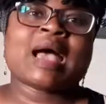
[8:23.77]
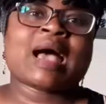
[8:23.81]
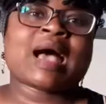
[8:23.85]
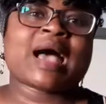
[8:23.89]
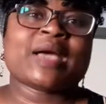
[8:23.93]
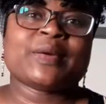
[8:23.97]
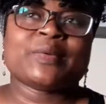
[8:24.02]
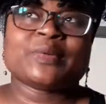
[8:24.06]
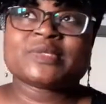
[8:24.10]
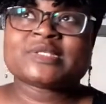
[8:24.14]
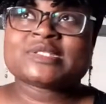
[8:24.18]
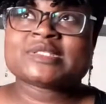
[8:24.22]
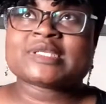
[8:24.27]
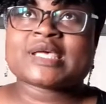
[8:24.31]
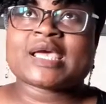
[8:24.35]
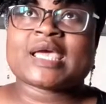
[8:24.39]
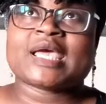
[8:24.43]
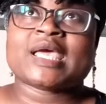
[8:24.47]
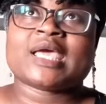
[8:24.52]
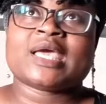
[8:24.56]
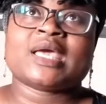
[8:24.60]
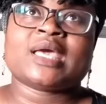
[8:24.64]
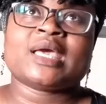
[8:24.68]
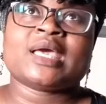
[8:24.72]
I would
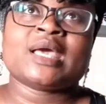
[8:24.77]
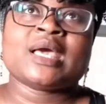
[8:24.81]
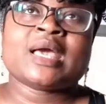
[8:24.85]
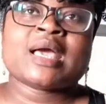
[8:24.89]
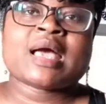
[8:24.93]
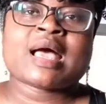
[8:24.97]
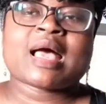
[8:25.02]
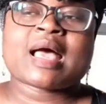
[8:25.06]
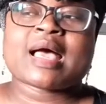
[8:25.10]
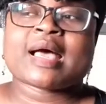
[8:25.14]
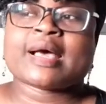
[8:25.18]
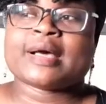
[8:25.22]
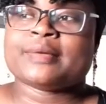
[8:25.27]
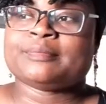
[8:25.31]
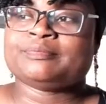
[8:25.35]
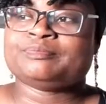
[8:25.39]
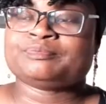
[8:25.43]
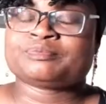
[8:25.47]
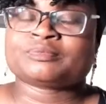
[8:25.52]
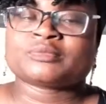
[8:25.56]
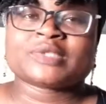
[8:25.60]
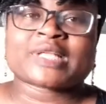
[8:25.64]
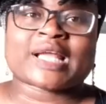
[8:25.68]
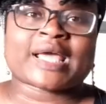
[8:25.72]
say
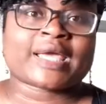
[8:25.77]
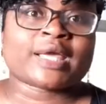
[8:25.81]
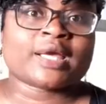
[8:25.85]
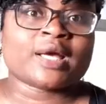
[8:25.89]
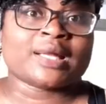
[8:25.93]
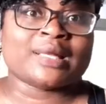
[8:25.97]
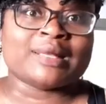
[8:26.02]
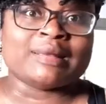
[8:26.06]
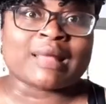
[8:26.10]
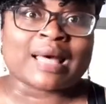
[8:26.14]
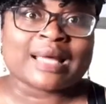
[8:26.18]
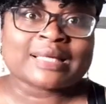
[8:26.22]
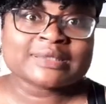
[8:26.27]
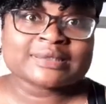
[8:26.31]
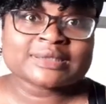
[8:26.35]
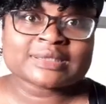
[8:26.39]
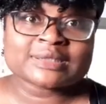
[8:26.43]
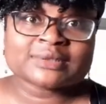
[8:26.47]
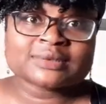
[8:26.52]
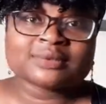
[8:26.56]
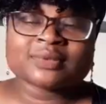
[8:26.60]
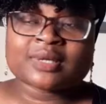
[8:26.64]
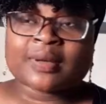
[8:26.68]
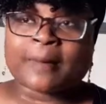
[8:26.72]
like
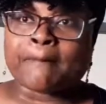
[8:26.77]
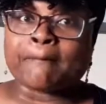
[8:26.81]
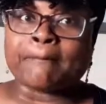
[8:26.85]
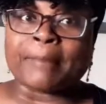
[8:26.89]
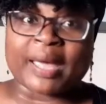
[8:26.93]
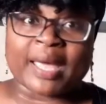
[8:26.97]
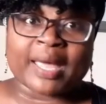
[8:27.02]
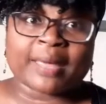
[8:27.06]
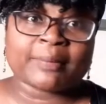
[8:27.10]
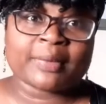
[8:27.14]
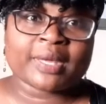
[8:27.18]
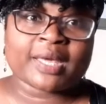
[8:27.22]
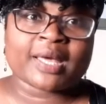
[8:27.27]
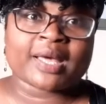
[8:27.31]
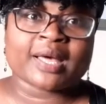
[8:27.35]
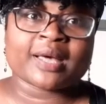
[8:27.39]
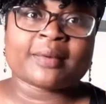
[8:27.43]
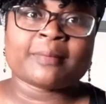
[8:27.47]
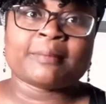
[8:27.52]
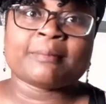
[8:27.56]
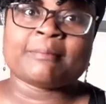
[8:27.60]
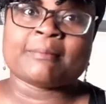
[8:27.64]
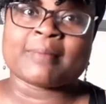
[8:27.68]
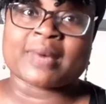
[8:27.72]
London,
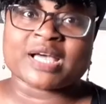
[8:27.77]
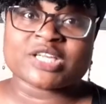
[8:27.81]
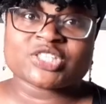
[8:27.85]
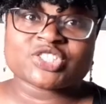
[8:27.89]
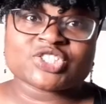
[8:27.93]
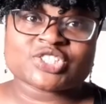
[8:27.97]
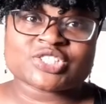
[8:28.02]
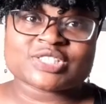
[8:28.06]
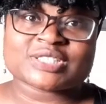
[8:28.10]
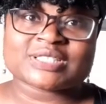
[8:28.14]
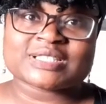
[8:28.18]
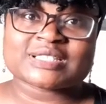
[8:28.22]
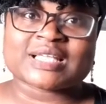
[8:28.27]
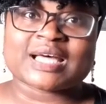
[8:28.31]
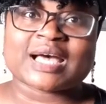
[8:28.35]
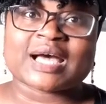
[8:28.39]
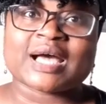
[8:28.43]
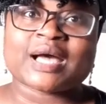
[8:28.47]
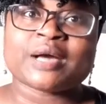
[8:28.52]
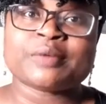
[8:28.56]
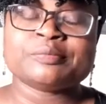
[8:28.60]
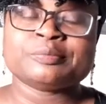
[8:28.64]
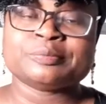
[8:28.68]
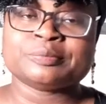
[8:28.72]
Birmingham, Manchester,